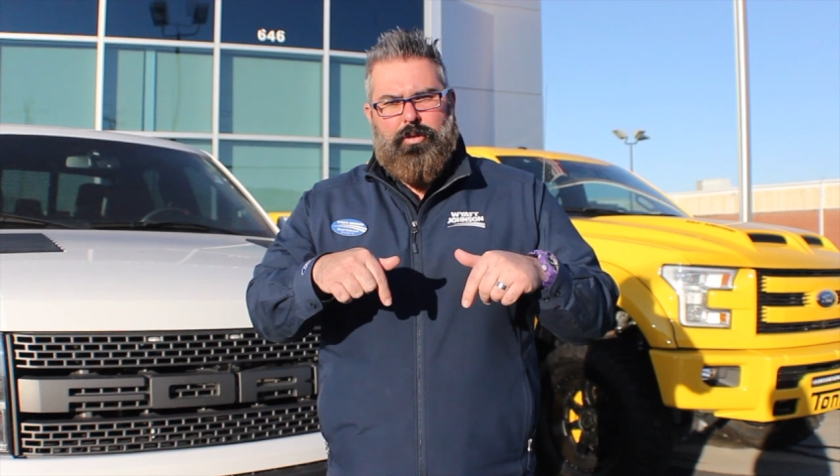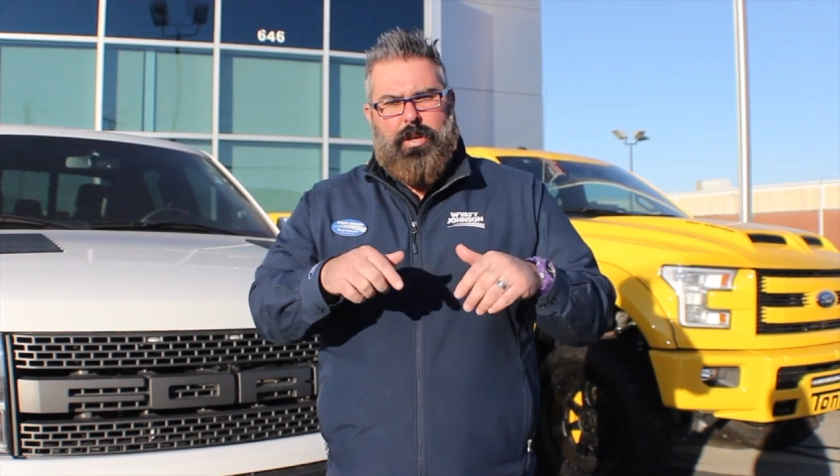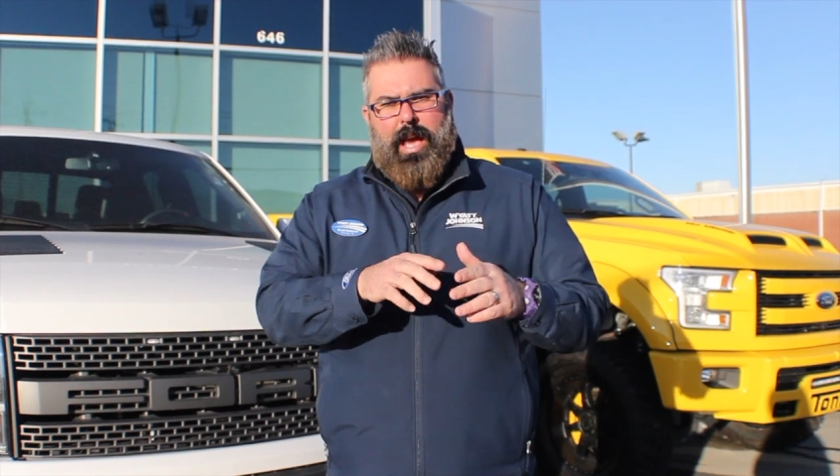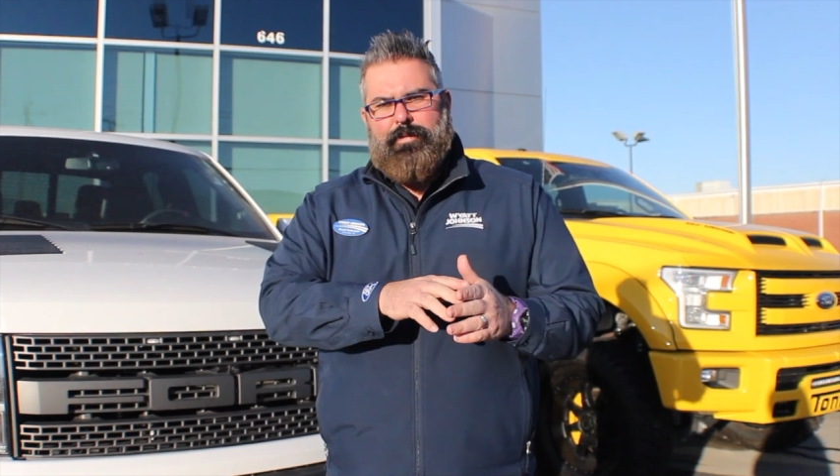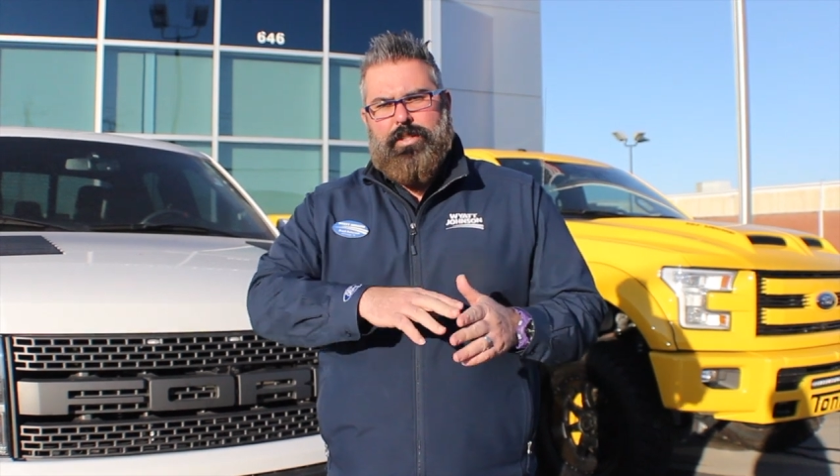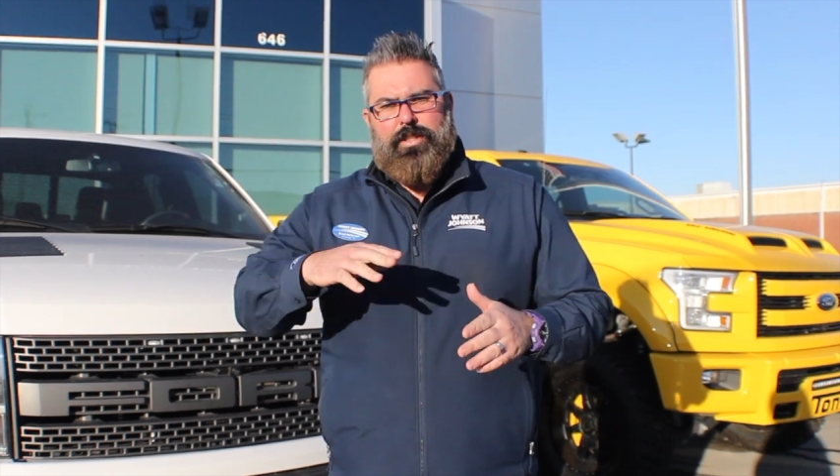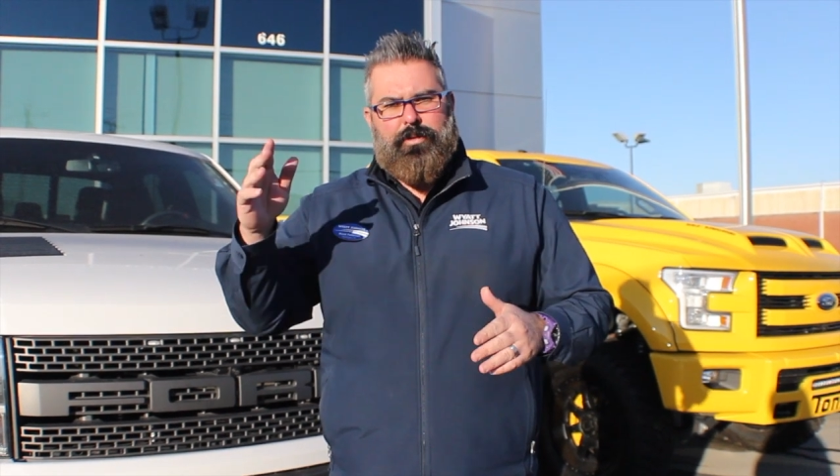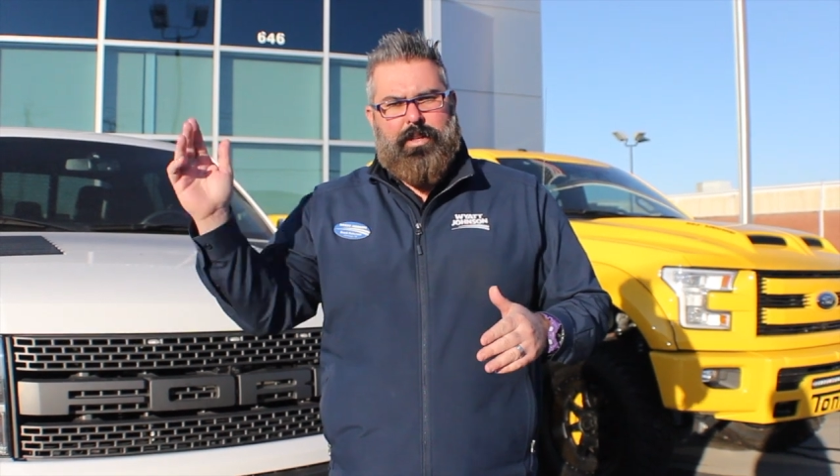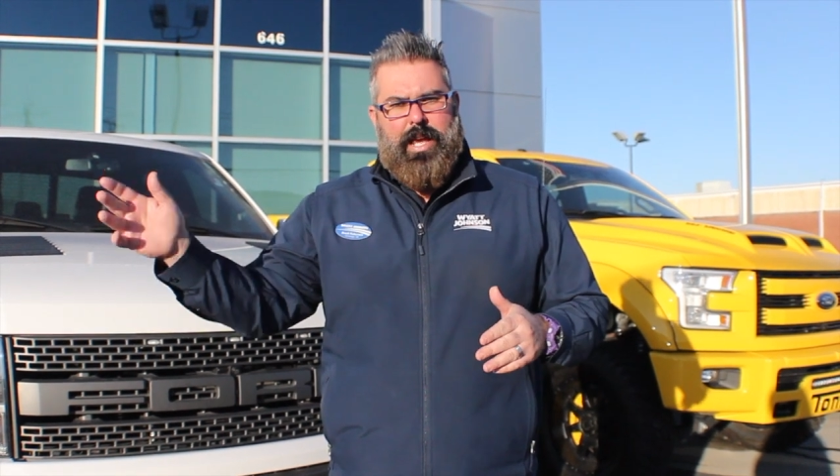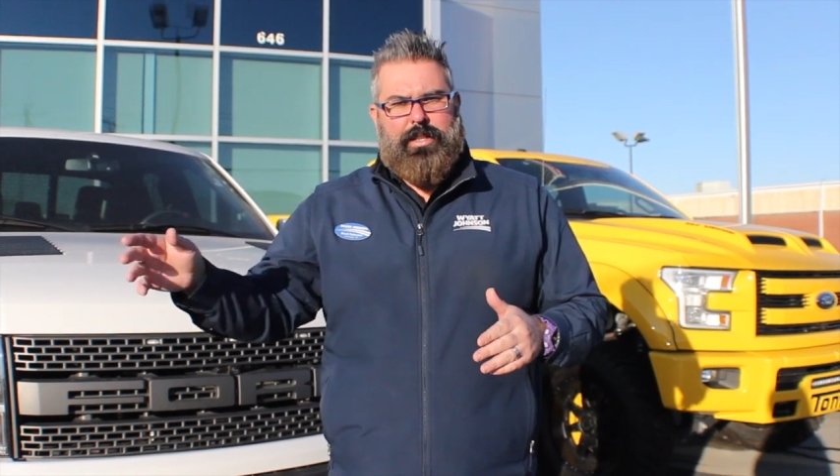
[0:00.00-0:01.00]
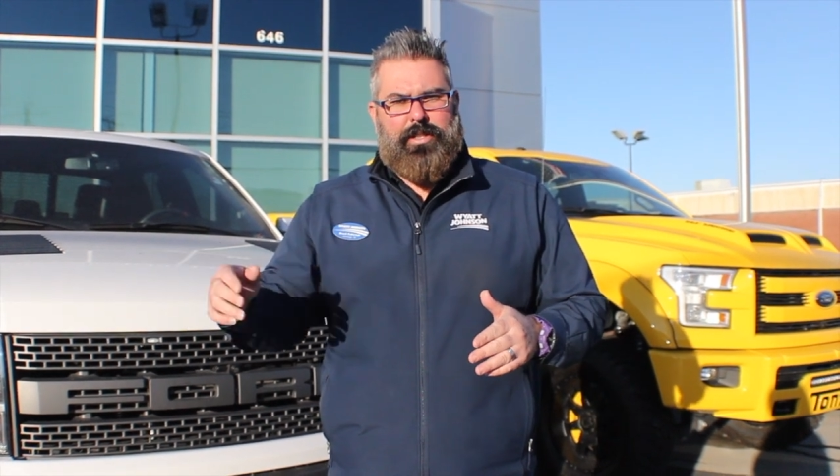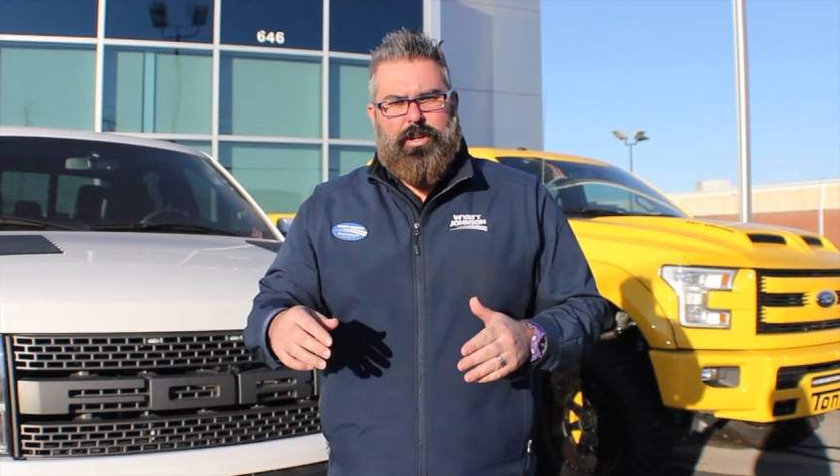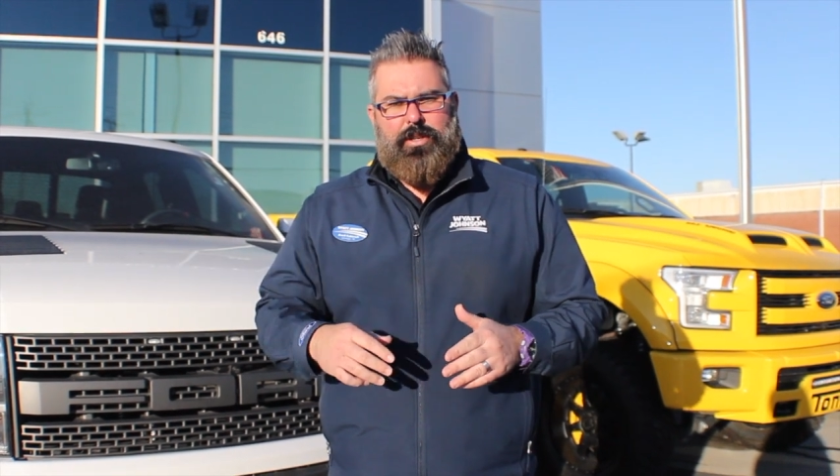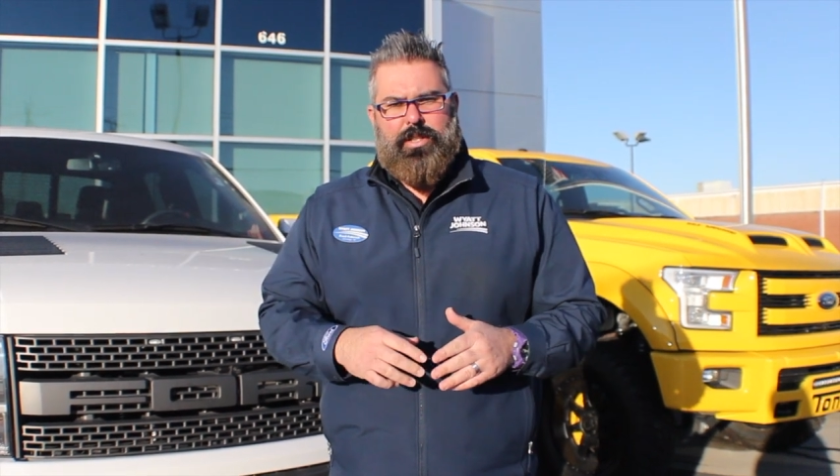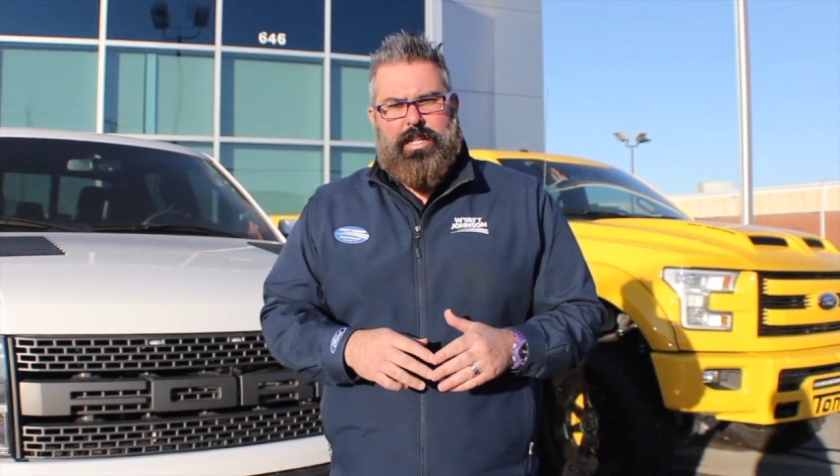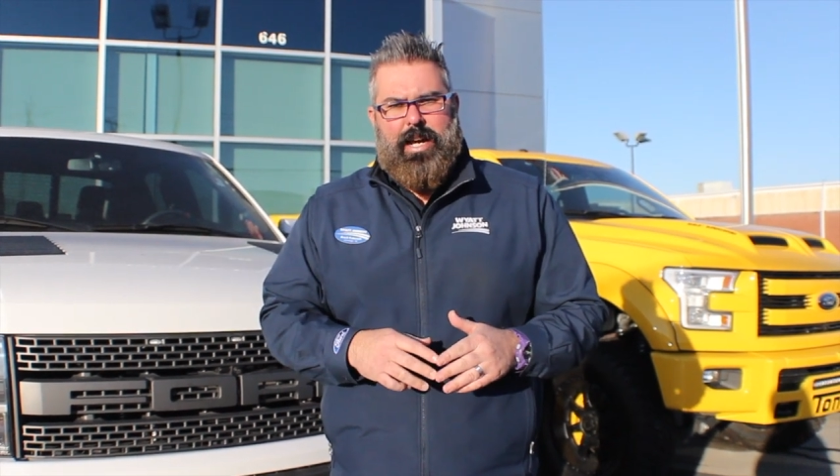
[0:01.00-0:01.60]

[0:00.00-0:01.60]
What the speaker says: You have until next Thursday